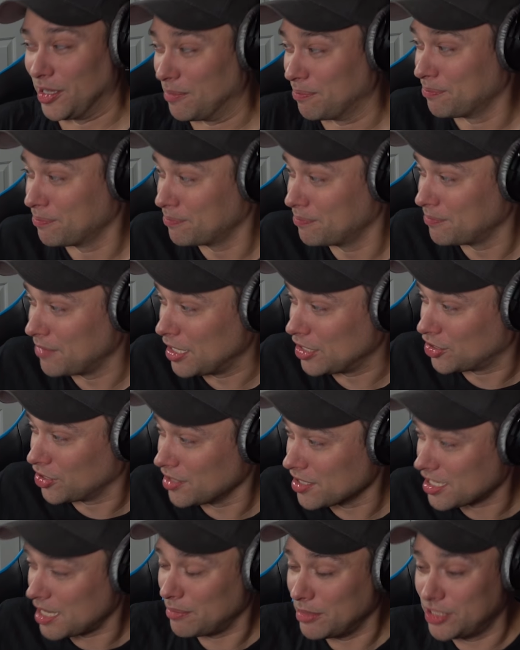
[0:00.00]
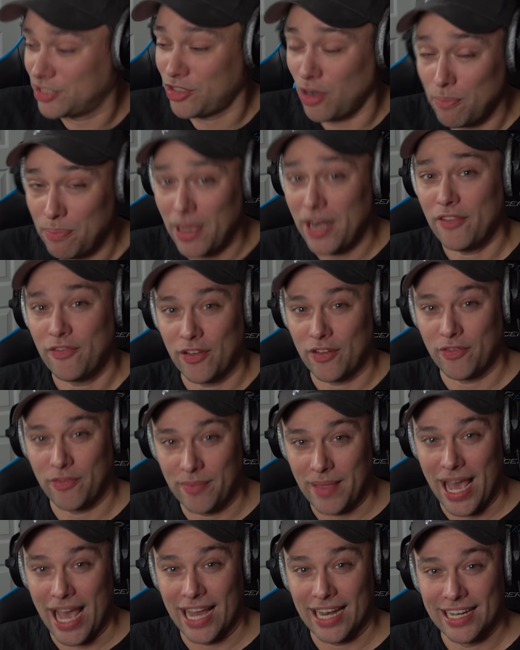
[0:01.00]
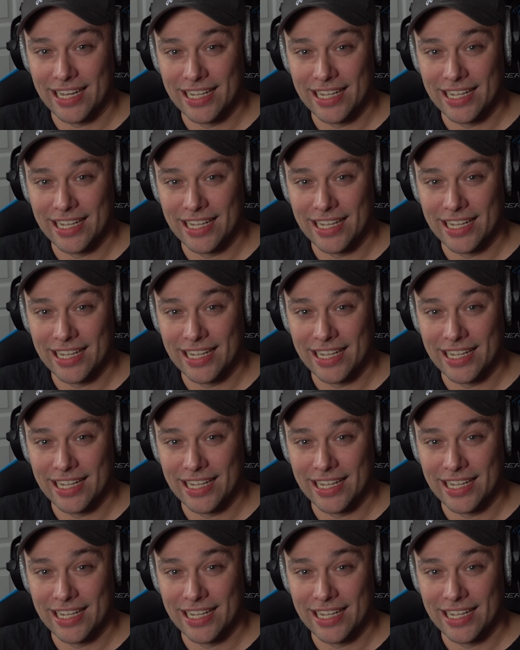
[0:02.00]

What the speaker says: The insurance companies don't benefit from that.